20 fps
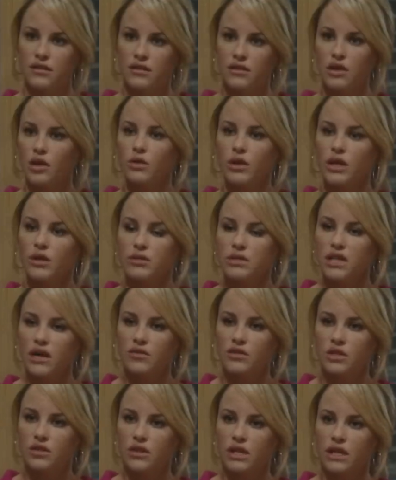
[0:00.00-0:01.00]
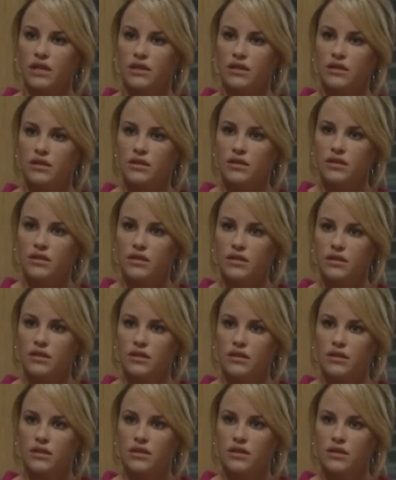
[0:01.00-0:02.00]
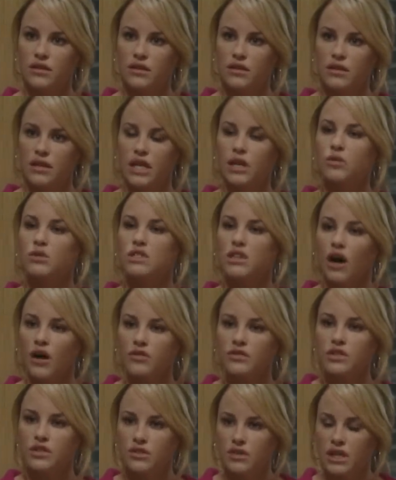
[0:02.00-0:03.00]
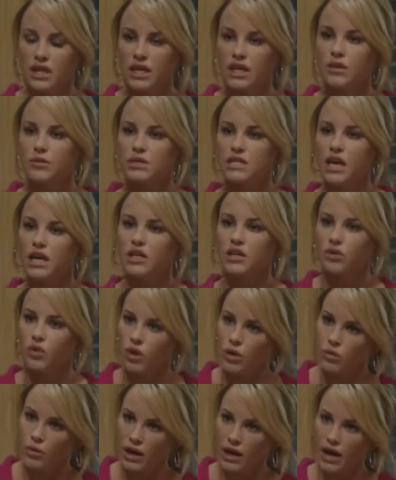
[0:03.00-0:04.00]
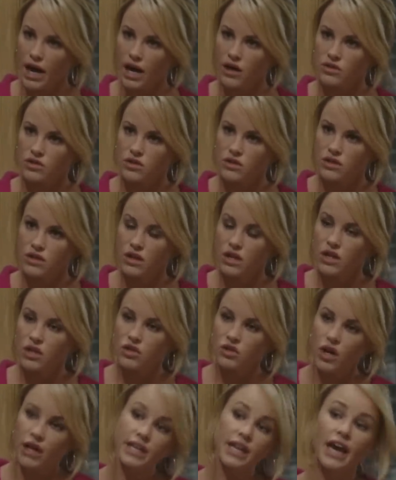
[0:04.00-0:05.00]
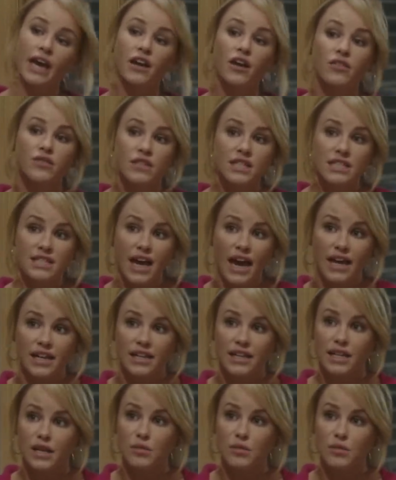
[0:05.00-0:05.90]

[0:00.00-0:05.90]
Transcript: when he was no, shot. he was off duty. He knew that. He was off duty. He was at your warehouse trying to head off an attack